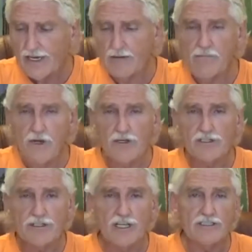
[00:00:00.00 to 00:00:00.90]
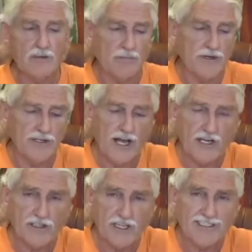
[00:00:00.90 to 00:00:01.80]
And mucus is a
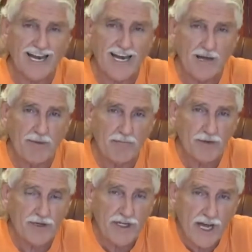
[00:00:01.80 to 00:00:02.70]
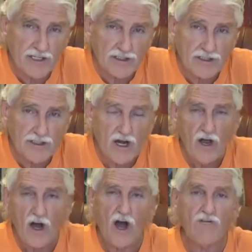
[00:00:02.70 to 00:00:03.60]
protection, is a lipid protection
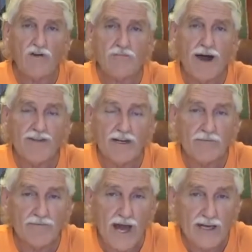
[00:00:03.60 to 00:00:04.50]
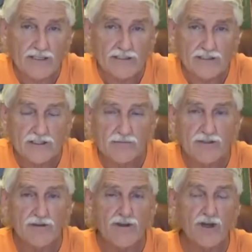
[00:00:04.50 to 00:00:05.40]
offered by the lymphatic system
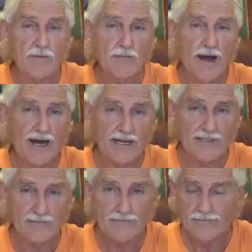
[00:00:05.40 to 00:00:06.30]
to the human body.